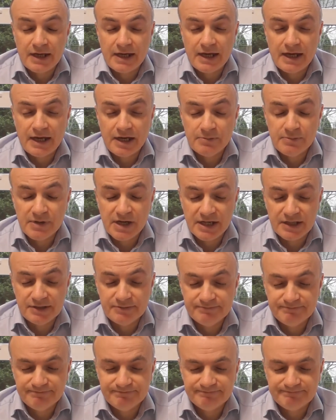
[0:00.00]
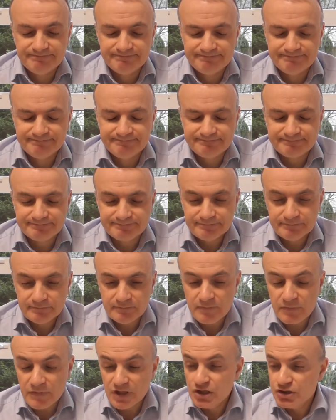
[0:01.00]
Amen.
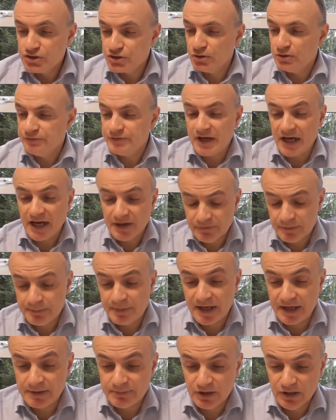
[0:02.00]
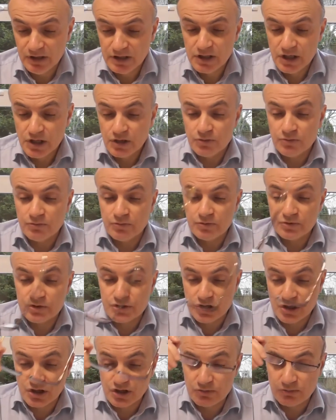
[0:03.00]
So if you have a Bible,
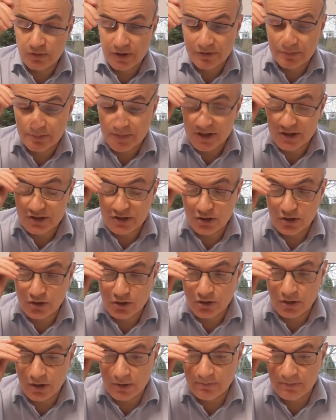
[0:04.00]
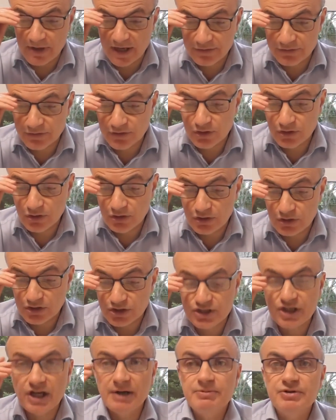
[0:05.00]
turn with me to Matthew
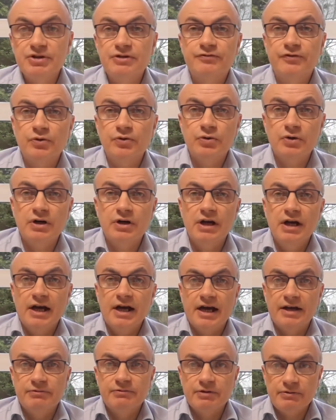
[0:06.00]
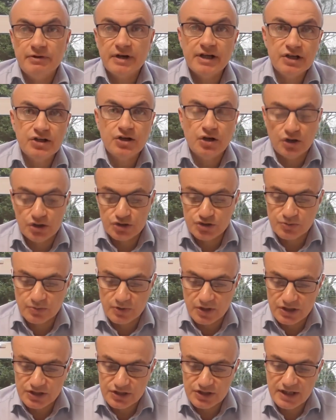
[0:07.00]
chapter 4 and we read God's
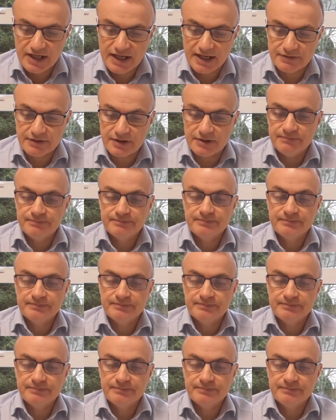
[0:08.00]
word together.